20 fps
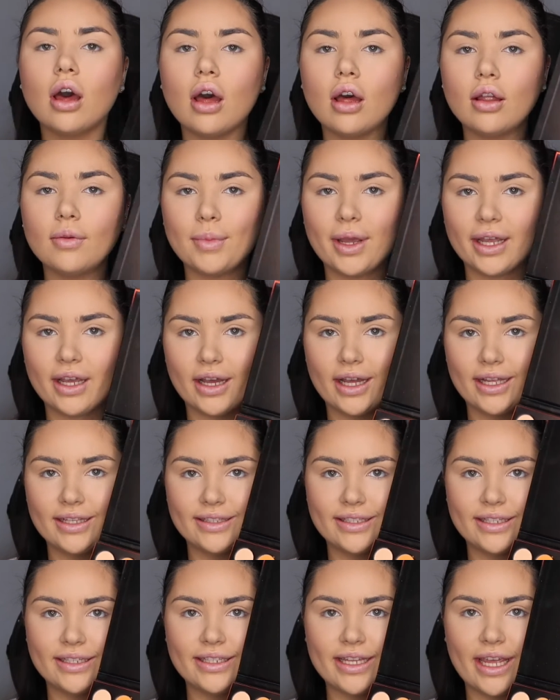on my eyes
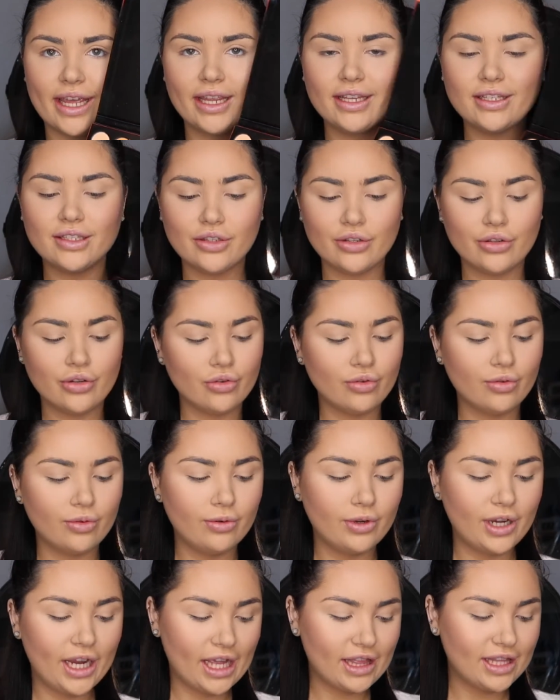today to
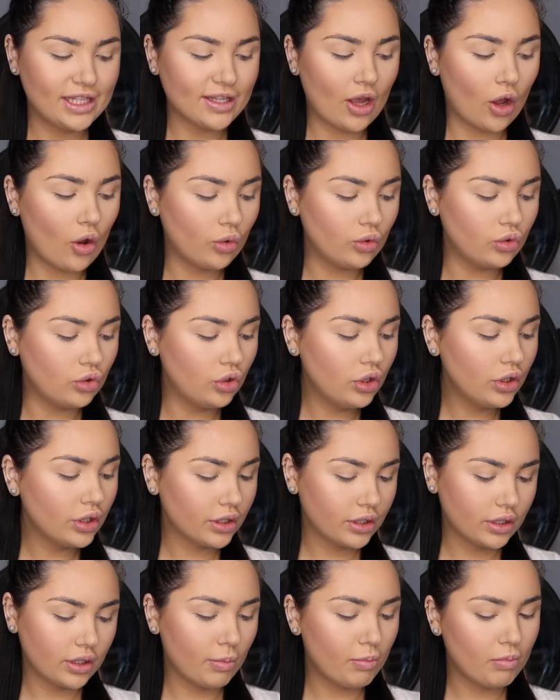create this whole
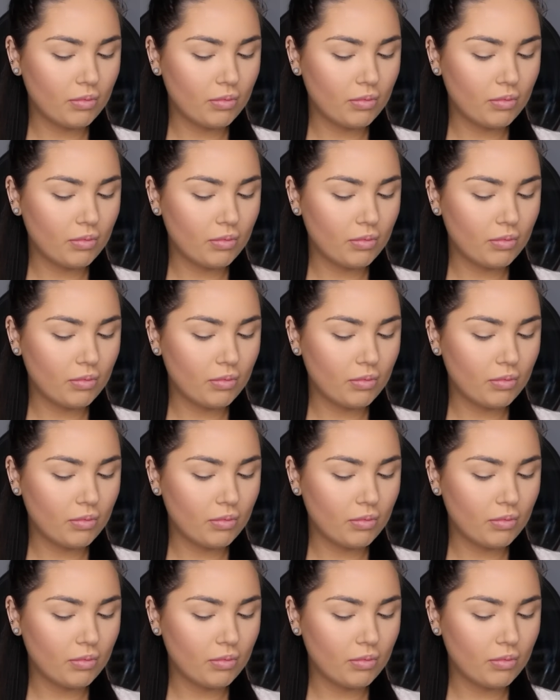look.